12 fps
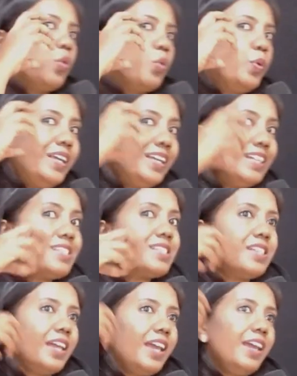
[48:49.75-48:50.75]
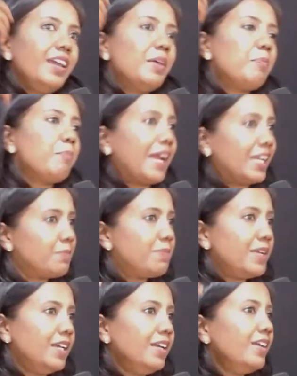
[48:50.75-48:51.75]
we can say might
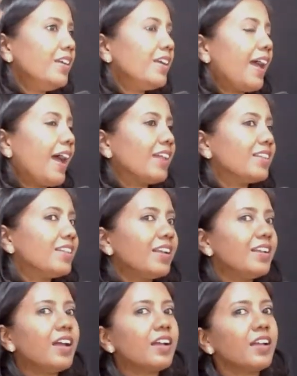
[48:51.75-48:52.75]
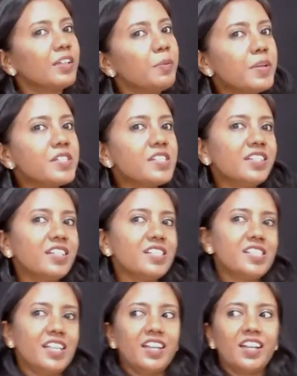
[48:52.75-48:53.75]
be and then another person can
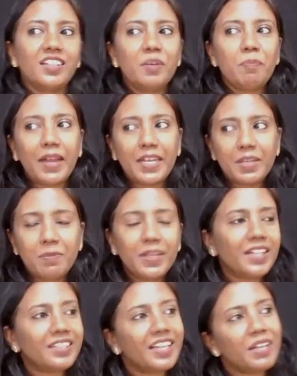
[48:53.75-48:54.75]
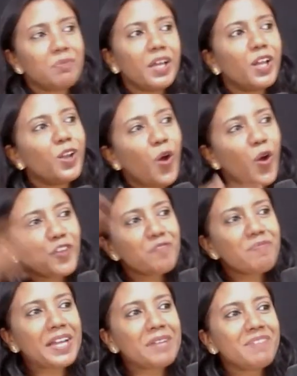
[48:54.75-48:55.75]
say another might be and there can be a lot of
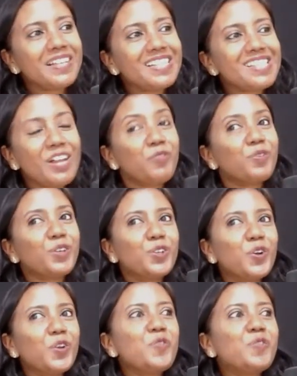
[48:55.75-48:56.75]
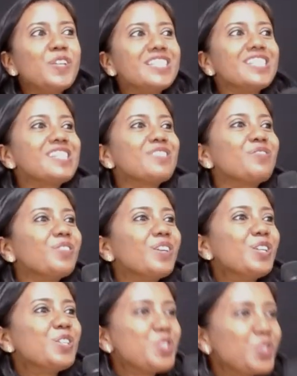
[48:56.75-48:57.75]
might be's now you don't know which is
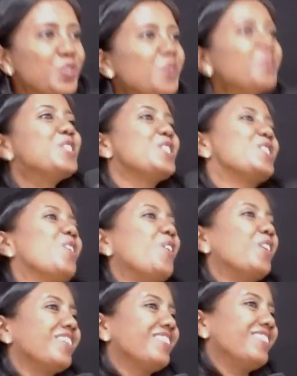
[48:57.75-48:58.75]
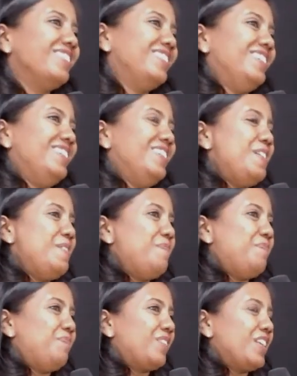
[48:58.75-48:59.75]
true which is not
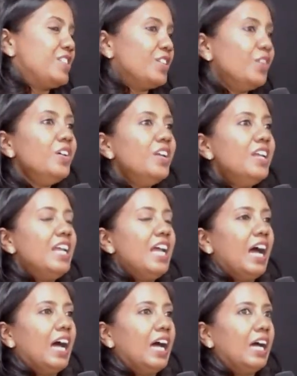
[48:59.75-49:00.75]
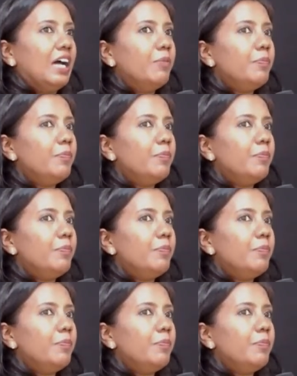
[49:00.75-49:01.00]
so uh,